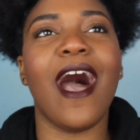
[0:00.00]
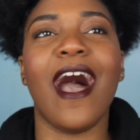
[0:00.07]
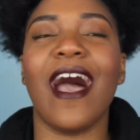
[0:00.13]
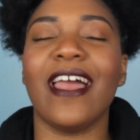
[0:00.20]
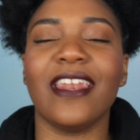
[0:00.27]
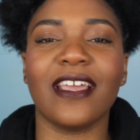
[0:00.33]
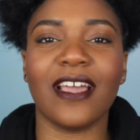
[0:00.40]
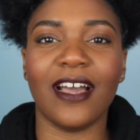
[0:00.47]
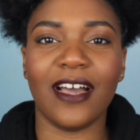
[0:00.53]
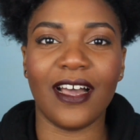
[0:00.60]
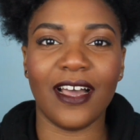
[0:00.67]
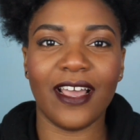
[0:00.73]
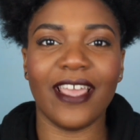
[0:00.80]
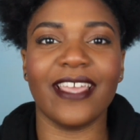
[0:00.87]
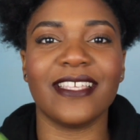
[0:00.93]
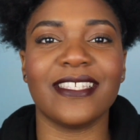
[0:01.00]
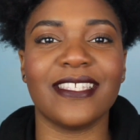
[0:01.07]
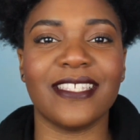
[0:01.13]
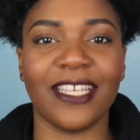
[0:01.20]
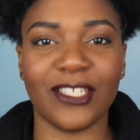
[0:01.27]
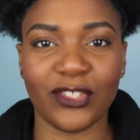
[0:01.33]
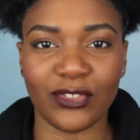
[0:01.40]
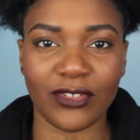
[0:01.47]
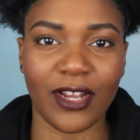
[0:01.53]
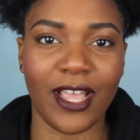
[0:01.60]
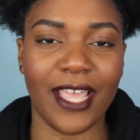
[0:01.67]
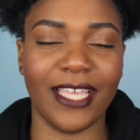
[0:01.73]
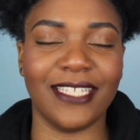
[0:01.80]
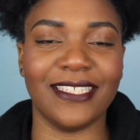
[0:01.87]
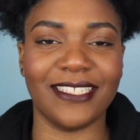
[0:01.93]
Hanukkah,
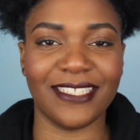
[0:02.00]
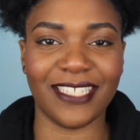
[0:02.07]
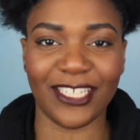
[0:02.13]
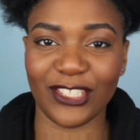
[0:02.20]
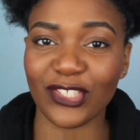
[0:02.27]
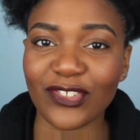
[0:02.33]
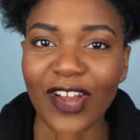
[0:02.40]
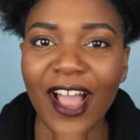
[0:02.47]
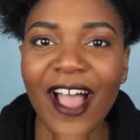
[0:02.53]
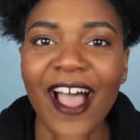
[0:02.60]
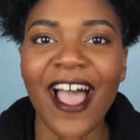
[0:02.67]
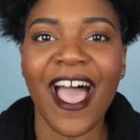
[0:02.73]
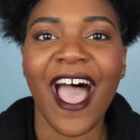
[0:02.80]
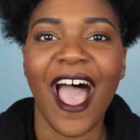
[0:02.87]
etc, etc.